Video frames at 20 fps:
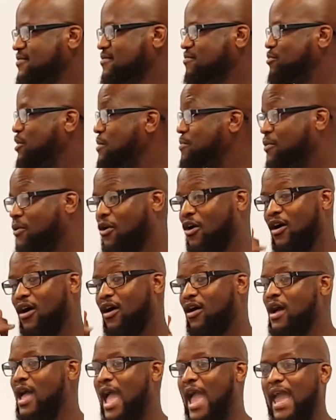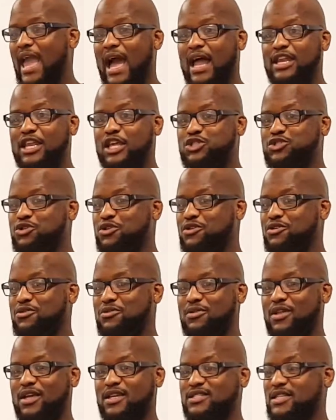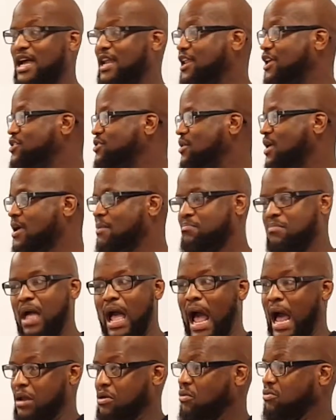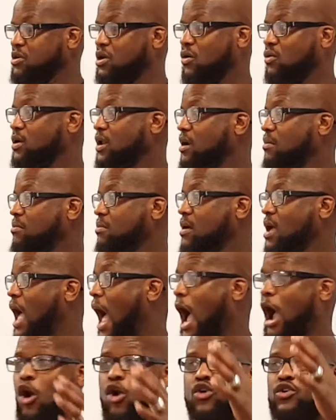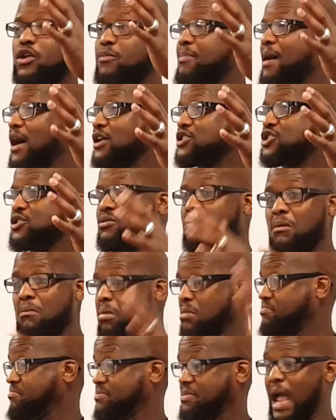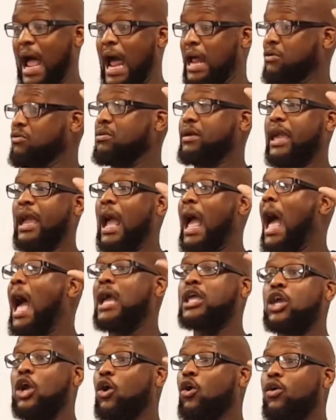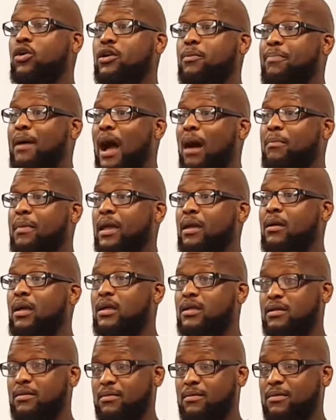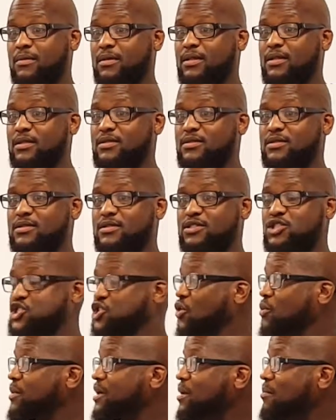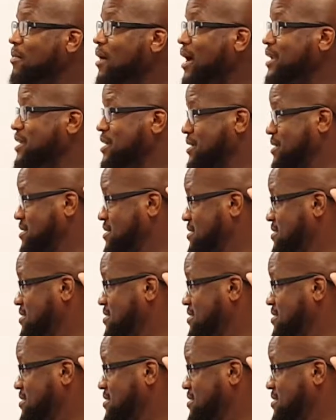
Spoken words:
People call, hey, I need you to do this. I don't know them. I heard about you, but I don't care how you heard about me. Show me the money.